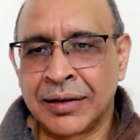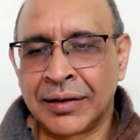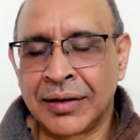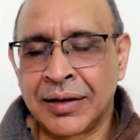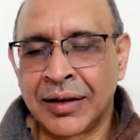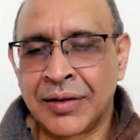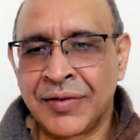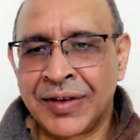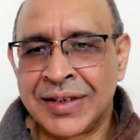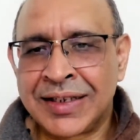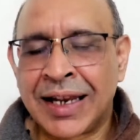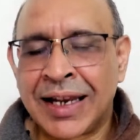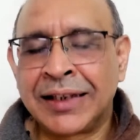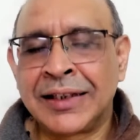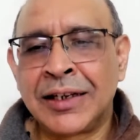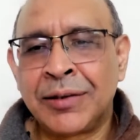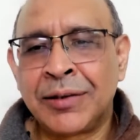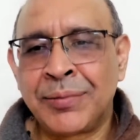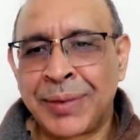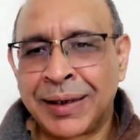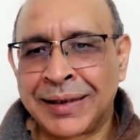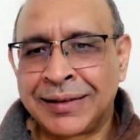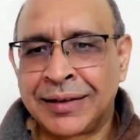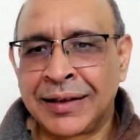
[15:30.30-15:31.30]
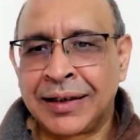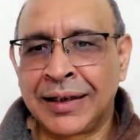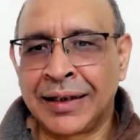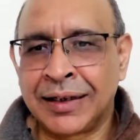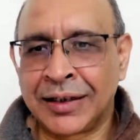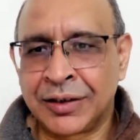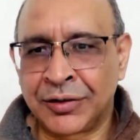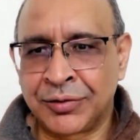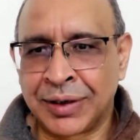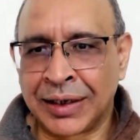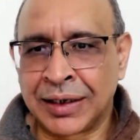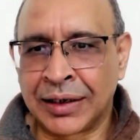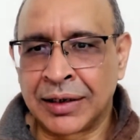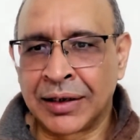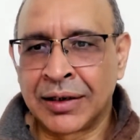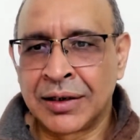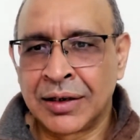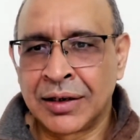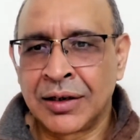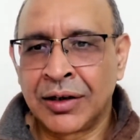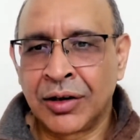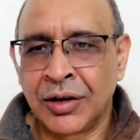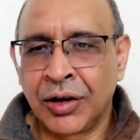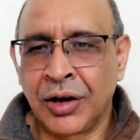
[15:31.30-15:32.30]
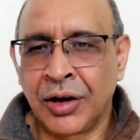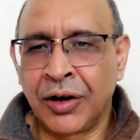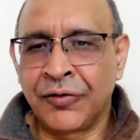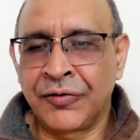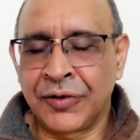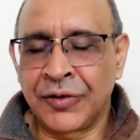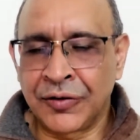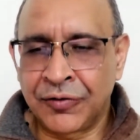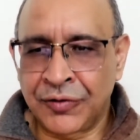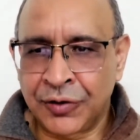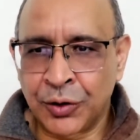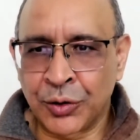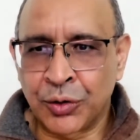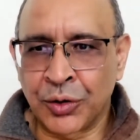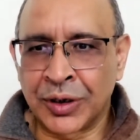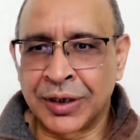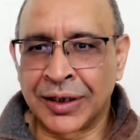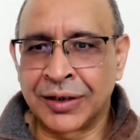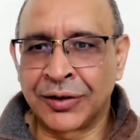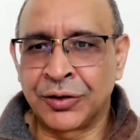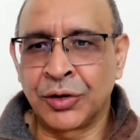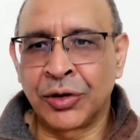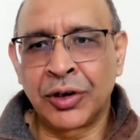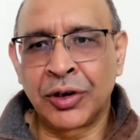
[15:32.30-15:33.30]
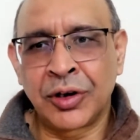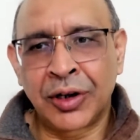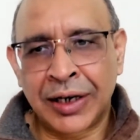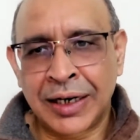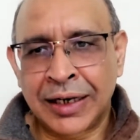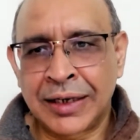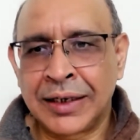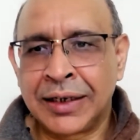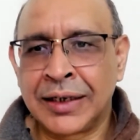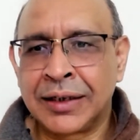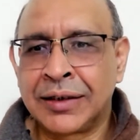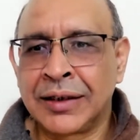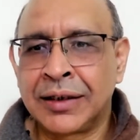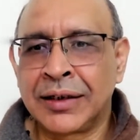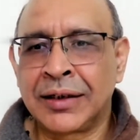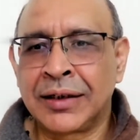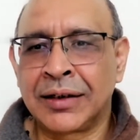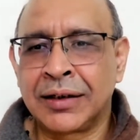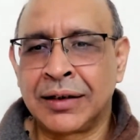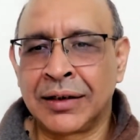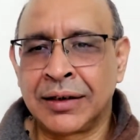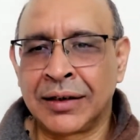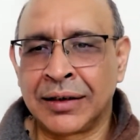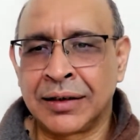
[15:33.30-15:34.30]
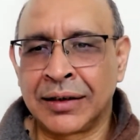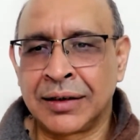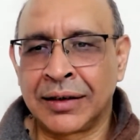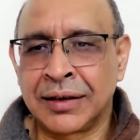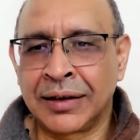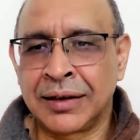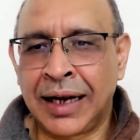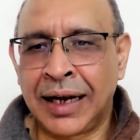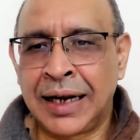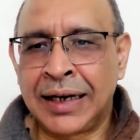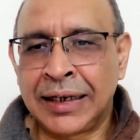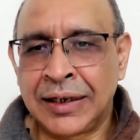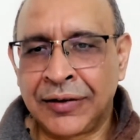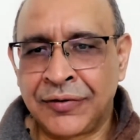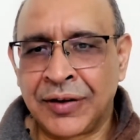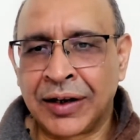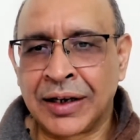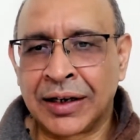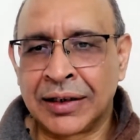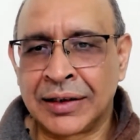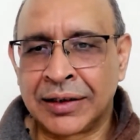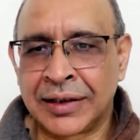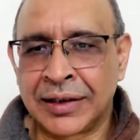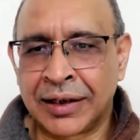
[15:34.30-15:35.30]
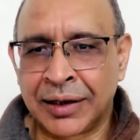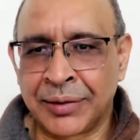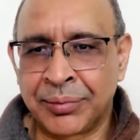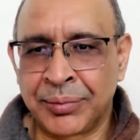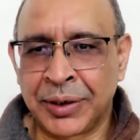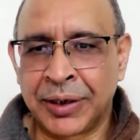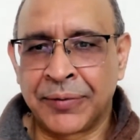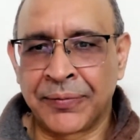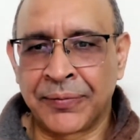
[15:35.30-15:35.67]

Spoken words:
vaginal pessary as well of fluconazole or any other antifungal therapy.